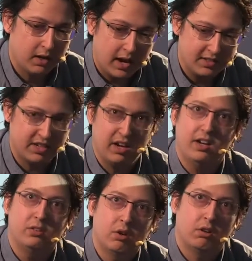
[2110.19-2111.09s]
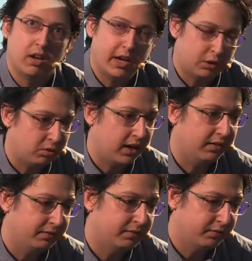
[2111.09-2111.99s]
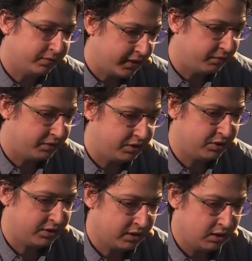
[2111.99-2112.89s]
I generally don't like to have favorites.